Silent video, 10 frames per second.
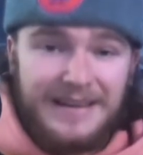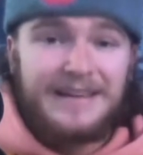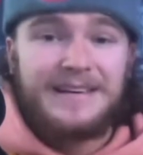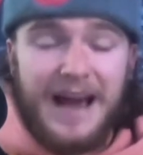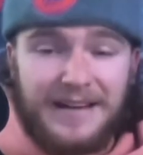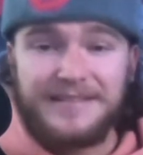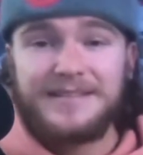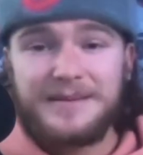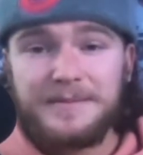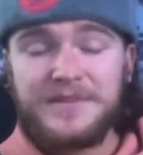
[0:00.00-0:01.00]

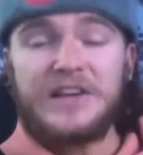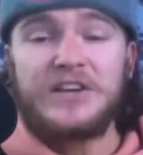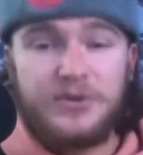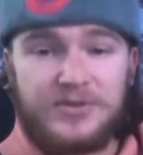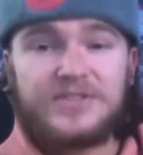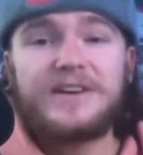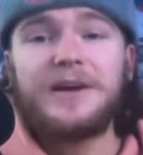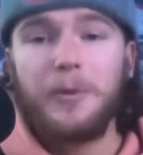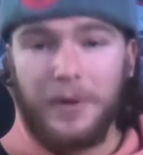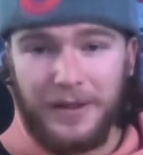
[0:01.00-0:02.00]
Yes, the Houston
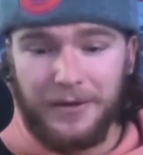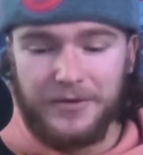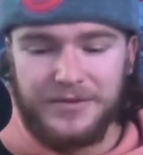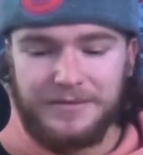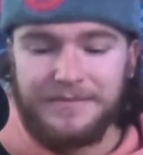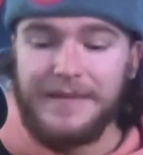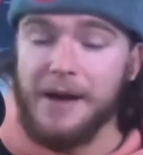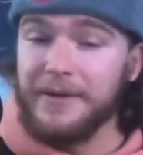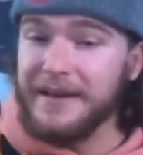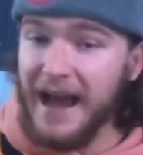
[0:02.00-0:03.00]
Oilers.
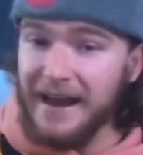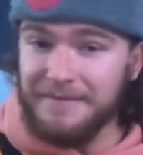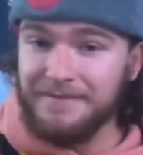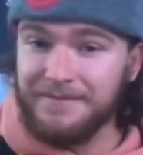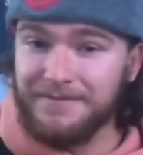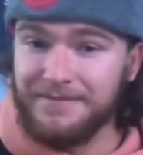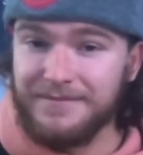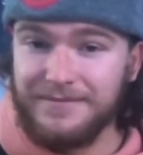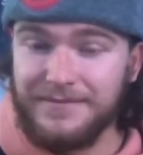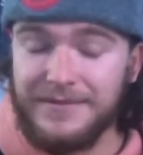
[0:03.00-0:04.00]
Now, again,
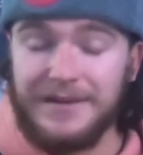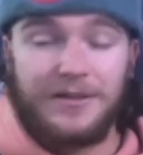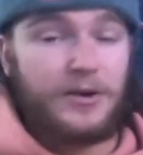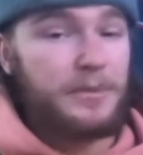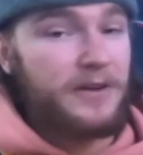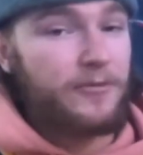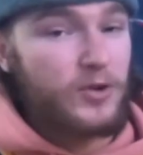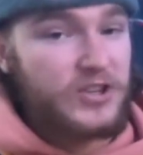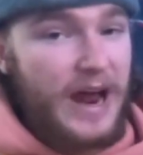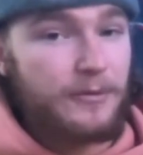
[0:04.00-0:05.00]
a little bit of
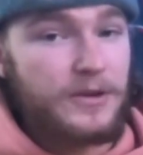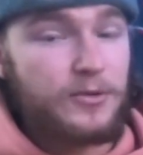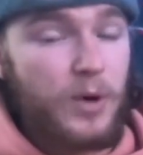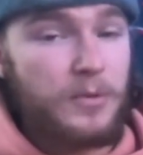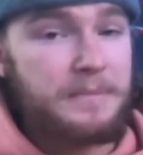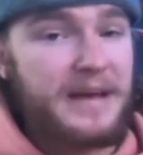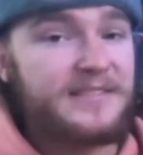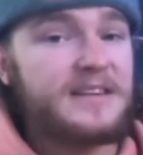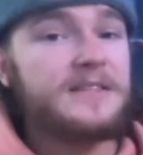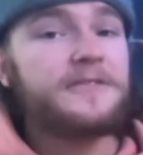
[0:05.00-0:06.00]
foreshadowing to what we may
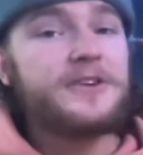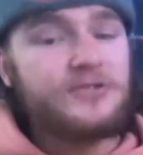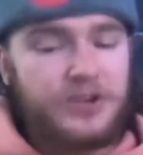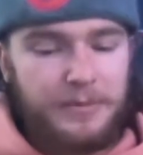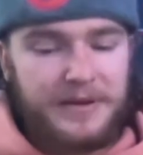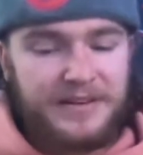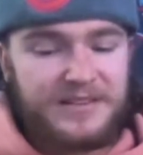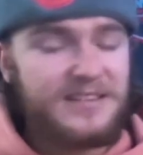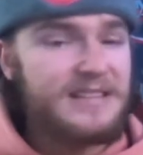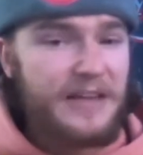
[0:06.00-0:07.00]
see in the future, because
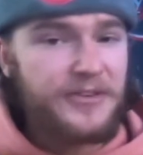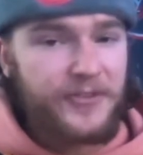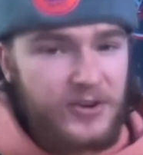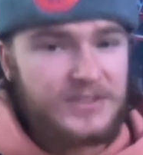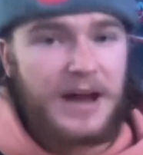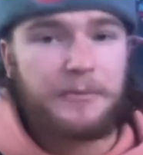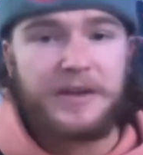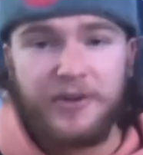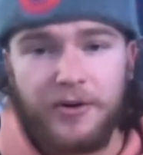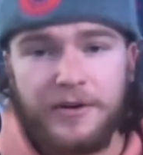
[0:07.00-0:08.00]
this is not the first time
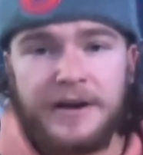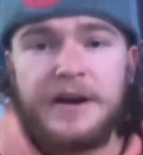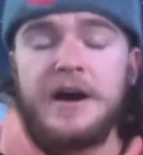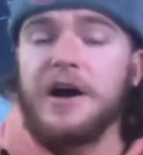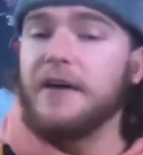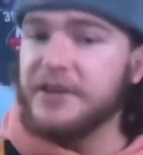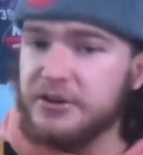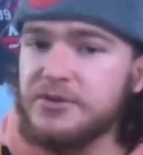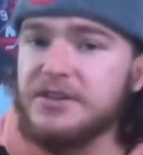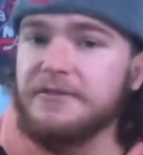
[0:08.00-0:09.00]
we've heard of a
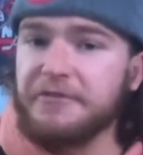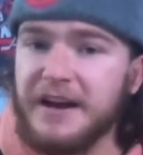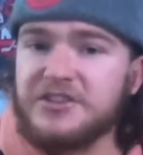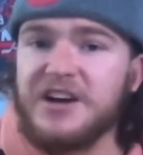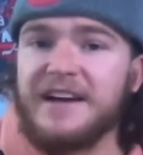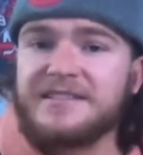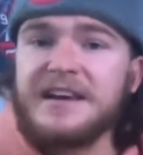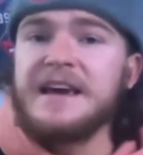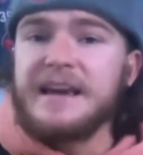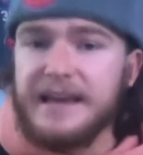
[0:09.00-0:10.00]
Houston franchise
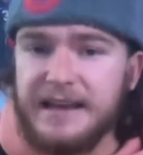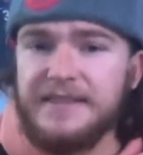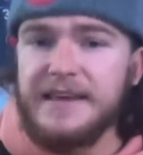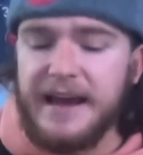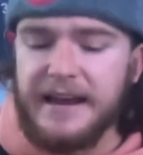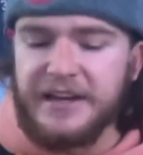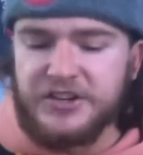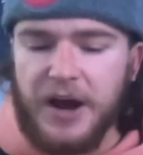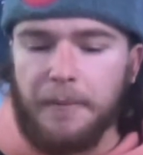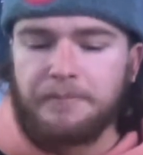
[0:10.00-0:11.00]
in the NHL.